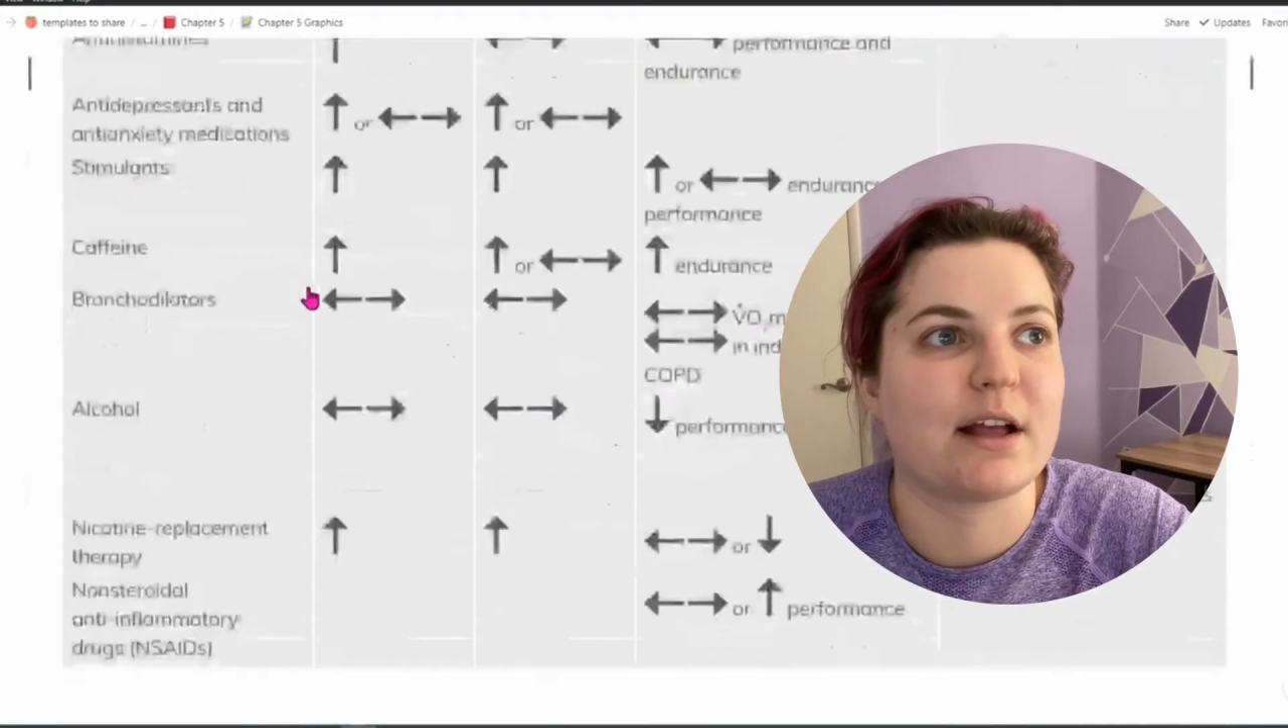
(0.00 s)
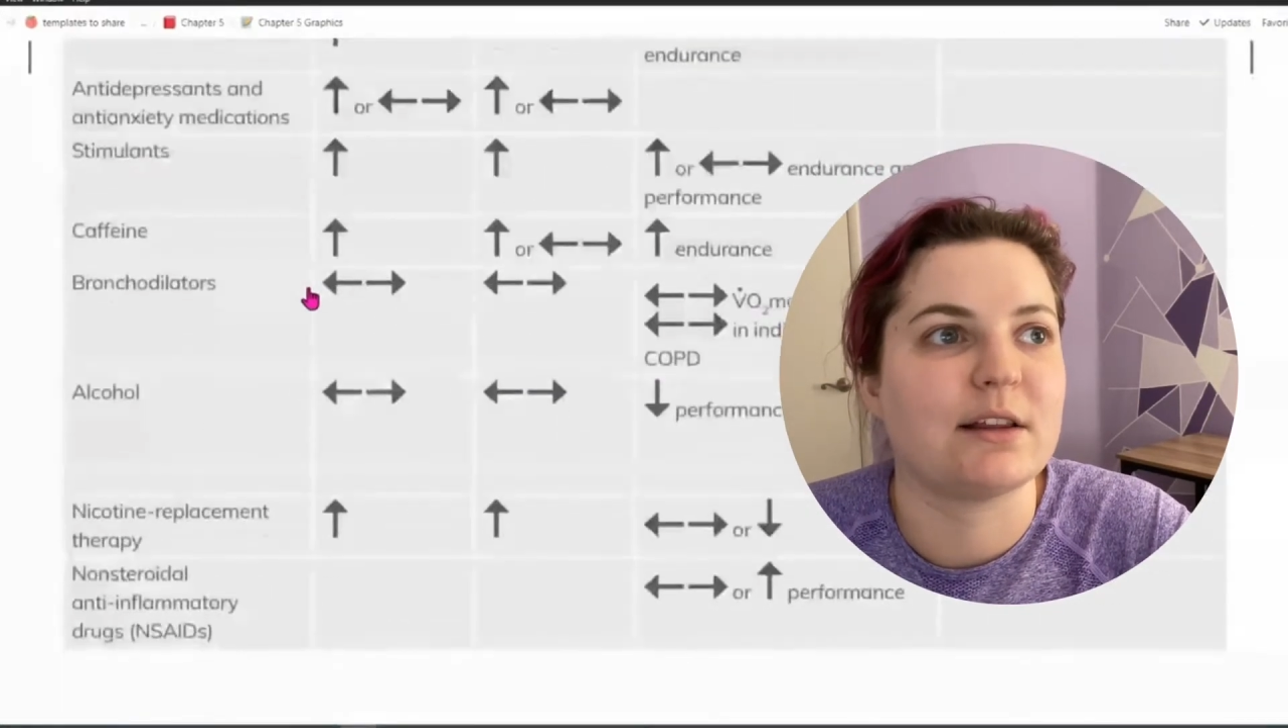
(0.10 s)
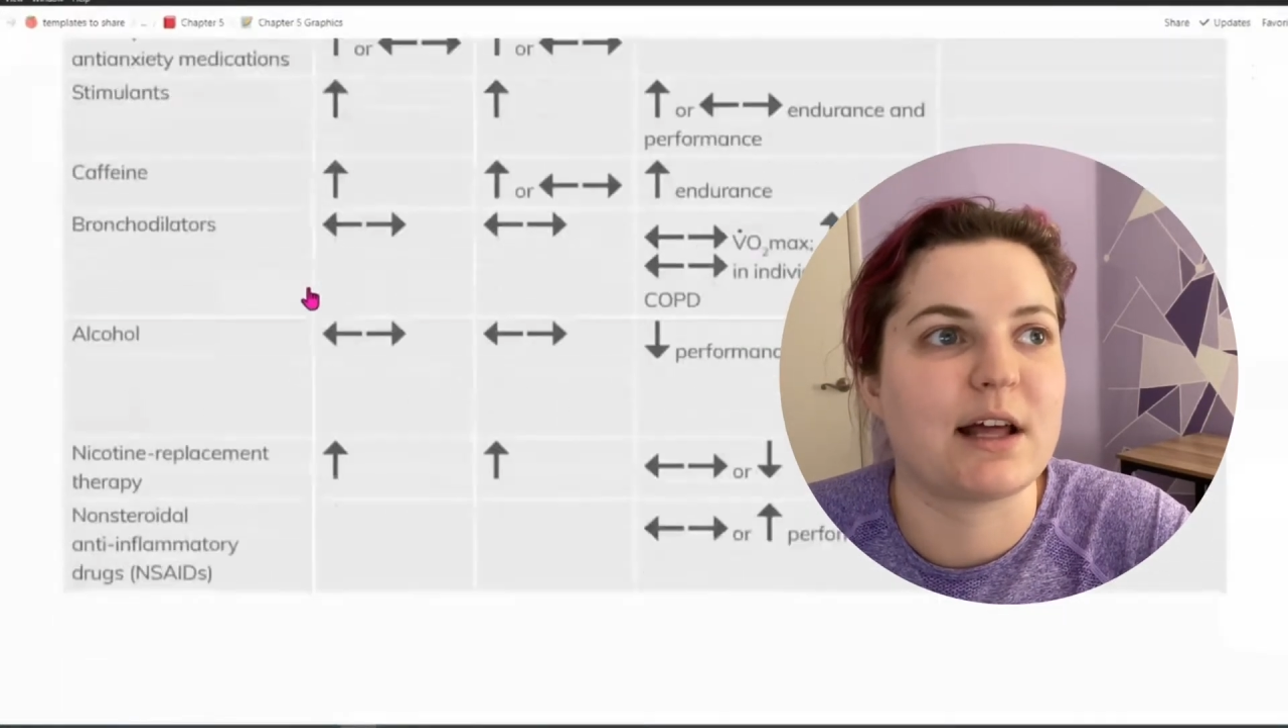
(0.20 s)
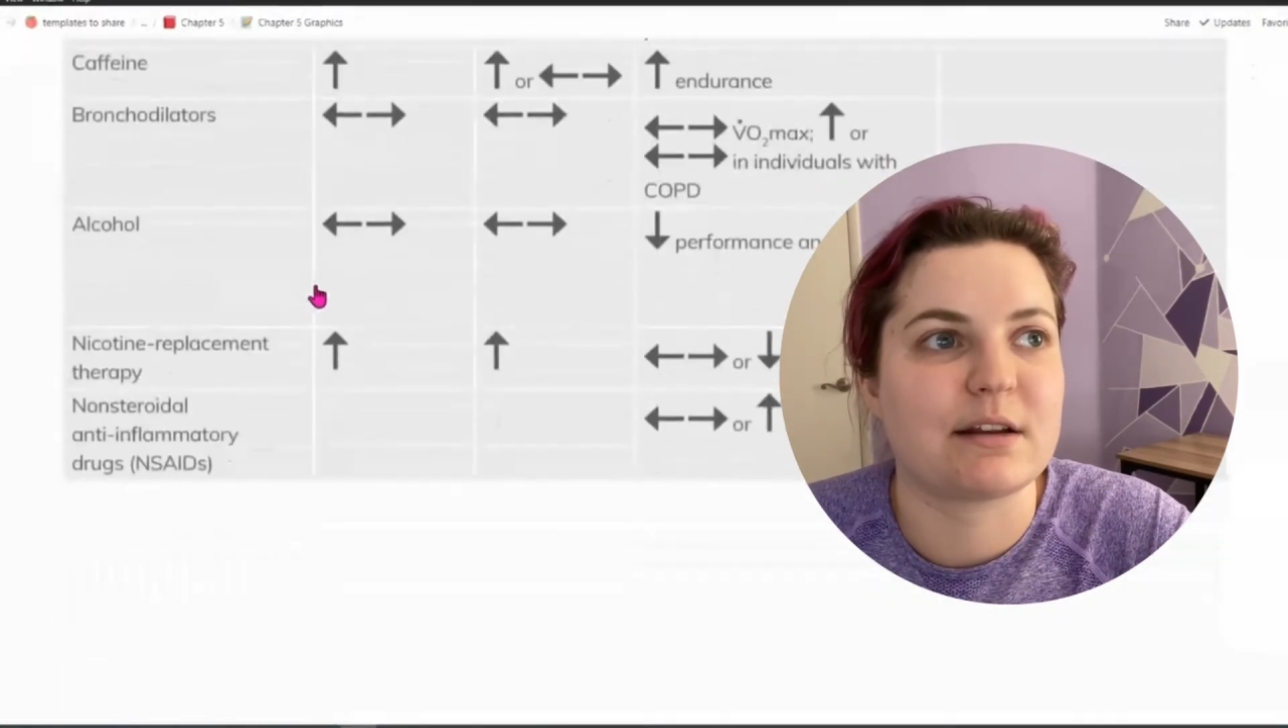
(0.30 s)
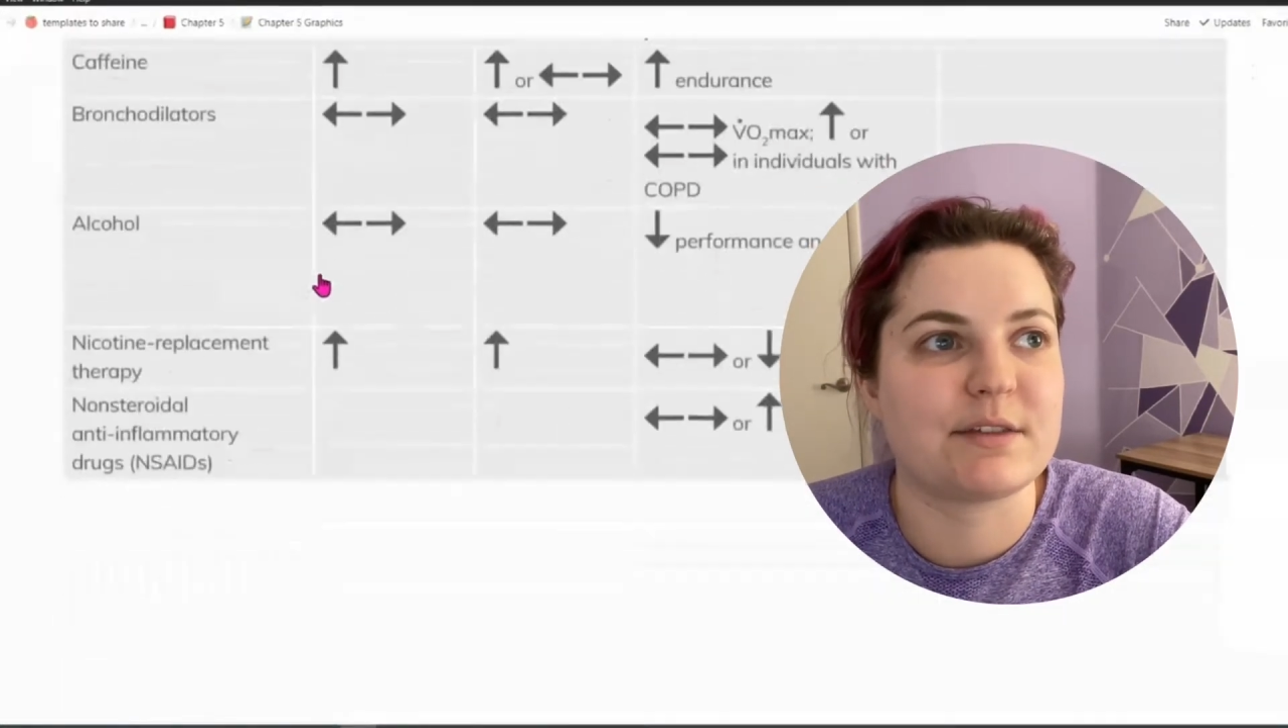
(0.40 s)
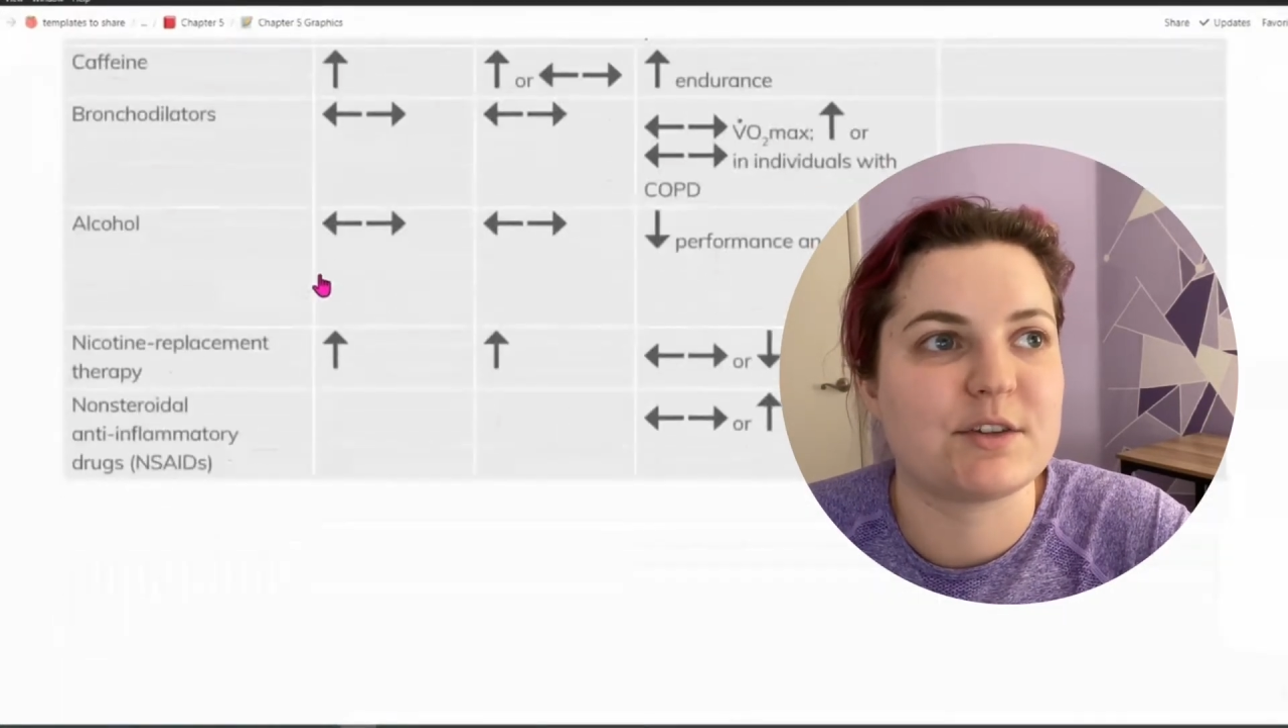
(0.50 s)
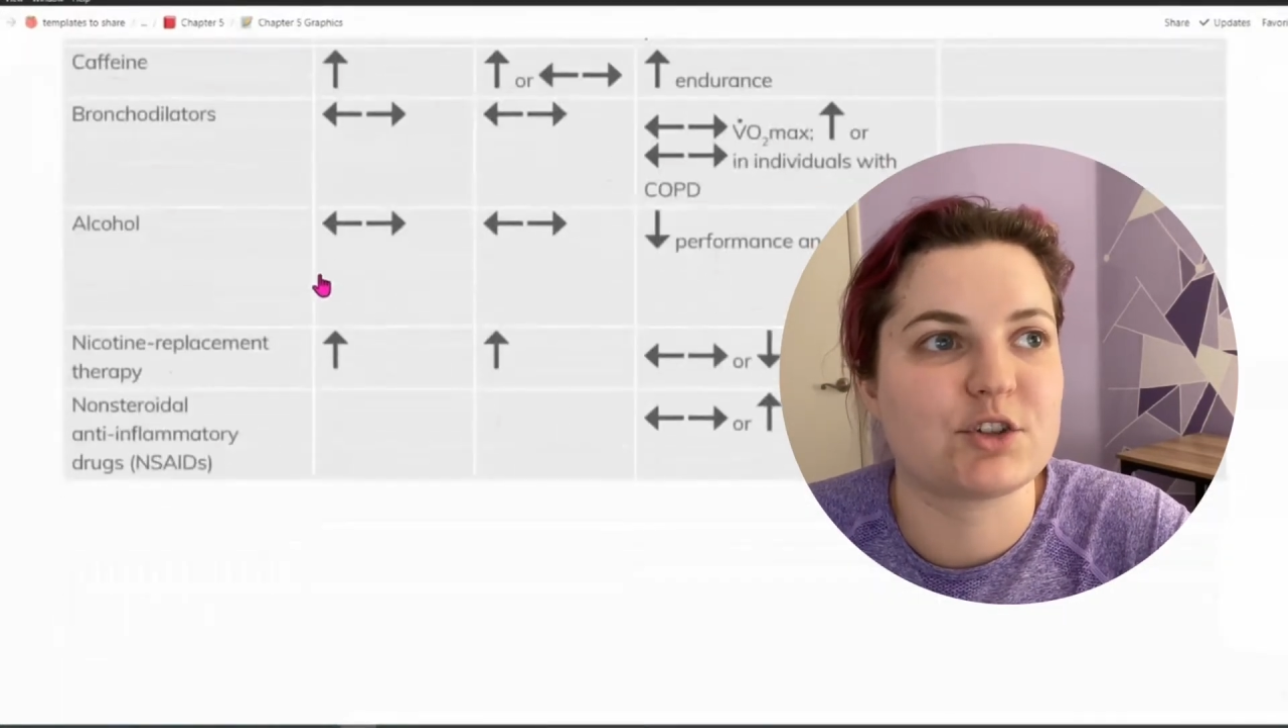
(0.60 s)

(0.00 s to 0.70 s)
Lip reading: a lot of these